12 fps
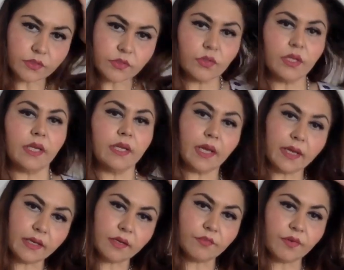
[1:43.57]
So they can
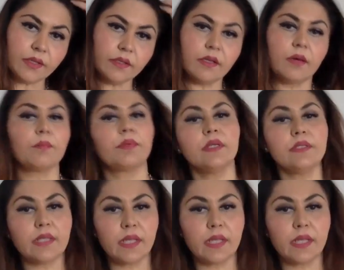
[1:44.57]
identify the numbers,